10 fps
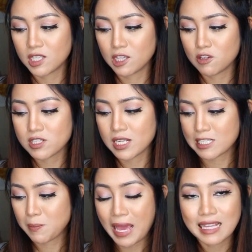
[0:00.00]
It looks
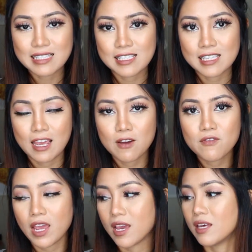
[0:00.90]

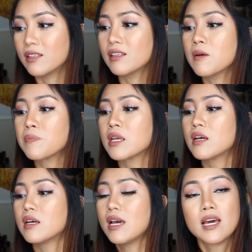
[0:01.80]
expensive and
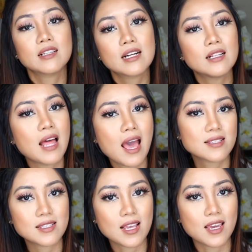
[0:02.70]

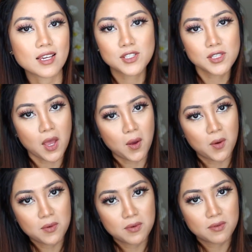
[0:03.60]
classic.
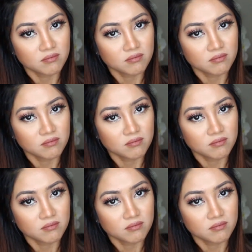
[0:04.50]
So